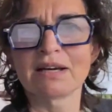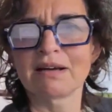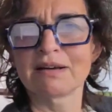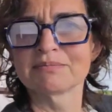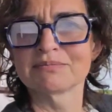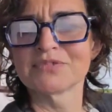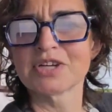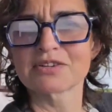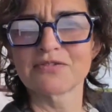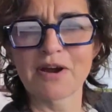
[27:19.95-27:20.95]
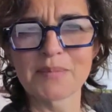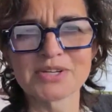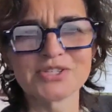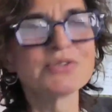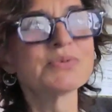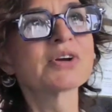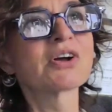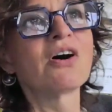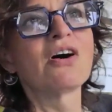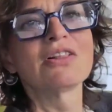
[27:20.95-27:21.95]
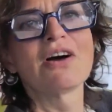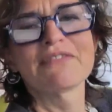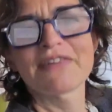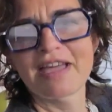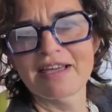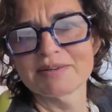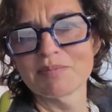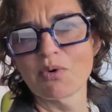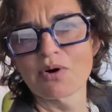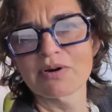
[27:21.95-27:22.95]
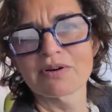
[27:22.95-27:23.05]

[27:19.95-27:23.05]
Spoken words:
Dr. Verma, do you recall offhand?